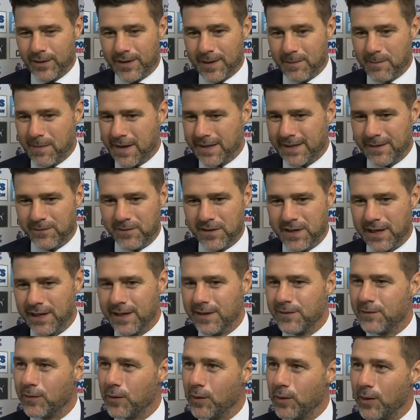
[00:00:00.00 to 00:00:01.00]
was a massive
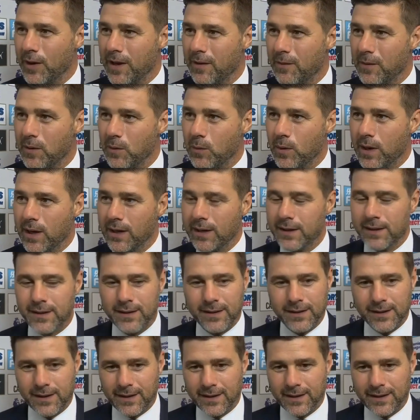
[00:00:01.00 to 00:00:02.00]
challenge for
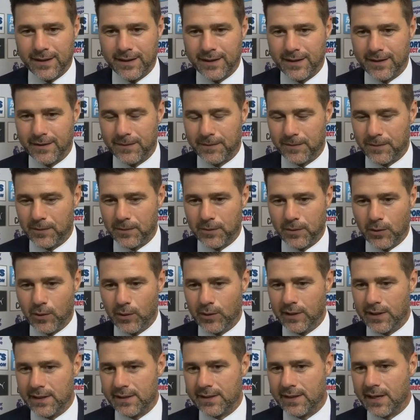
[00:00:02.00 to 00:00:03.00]
everyone, for
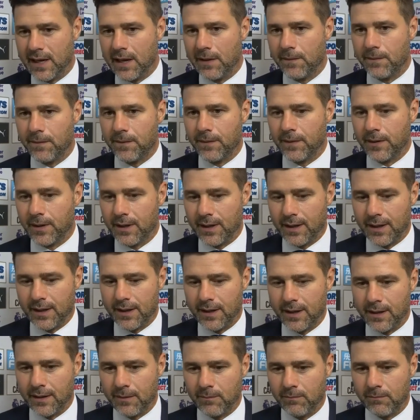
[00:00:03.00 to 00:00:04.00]
all the staff.
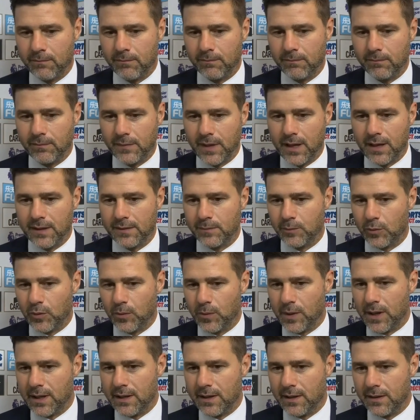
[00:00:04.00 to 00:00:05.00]
Yes,
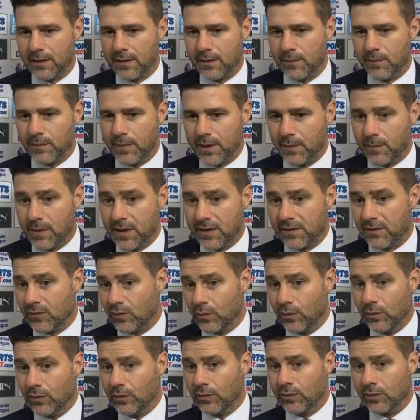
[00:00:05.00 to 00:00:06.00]
provided the best
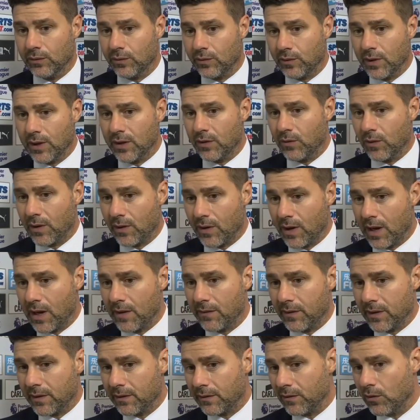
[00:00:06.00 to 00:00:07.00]
tool to try to
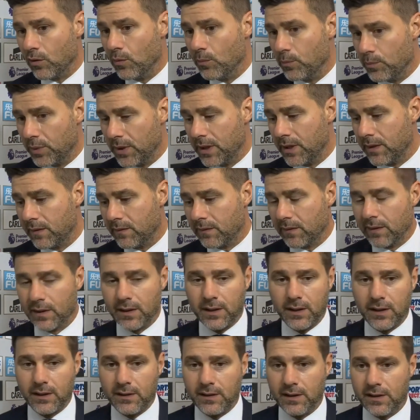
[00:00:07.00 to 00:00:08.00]
arrive and compete.
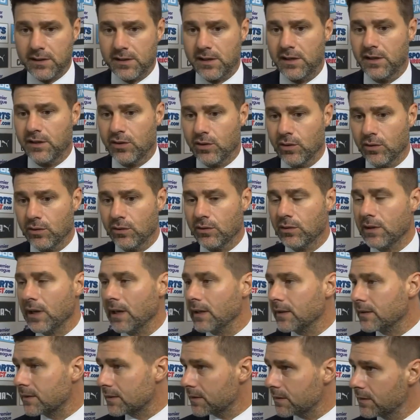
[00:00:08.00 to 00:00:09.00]
Decision
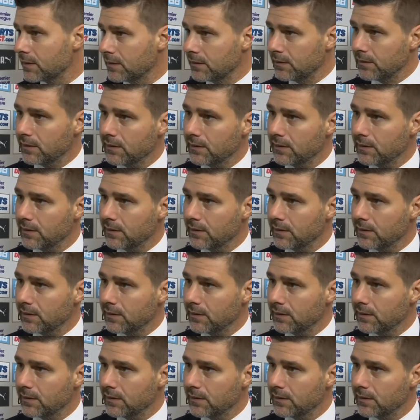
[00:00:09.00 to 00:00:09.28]
that,